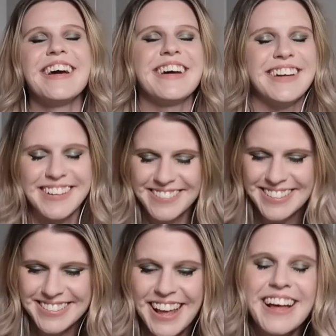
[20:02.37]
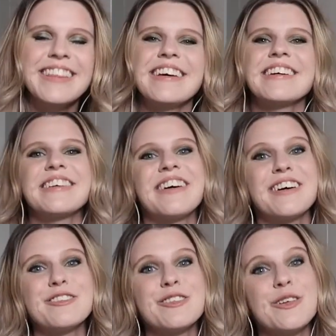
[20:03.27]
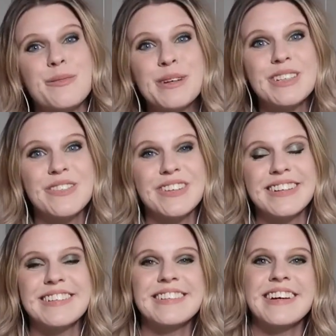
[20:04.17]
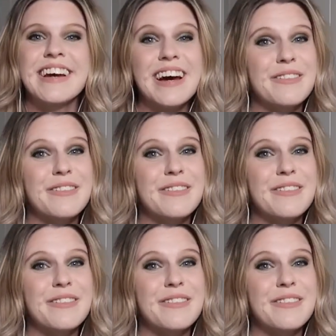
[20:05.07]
Anyways, thank you all so much for listening.